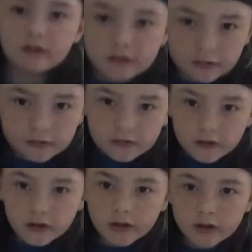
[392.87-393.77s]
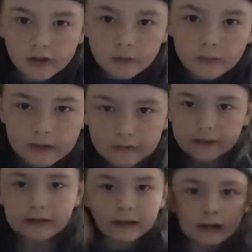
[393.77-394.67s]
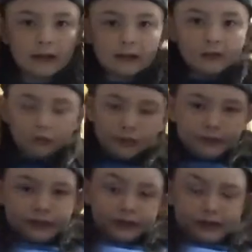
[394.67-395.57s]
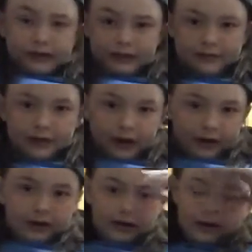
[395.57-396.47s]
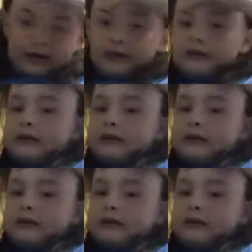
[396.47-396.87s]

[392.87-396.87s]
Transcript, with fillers: It's a good wearing like one ain't a bad hat.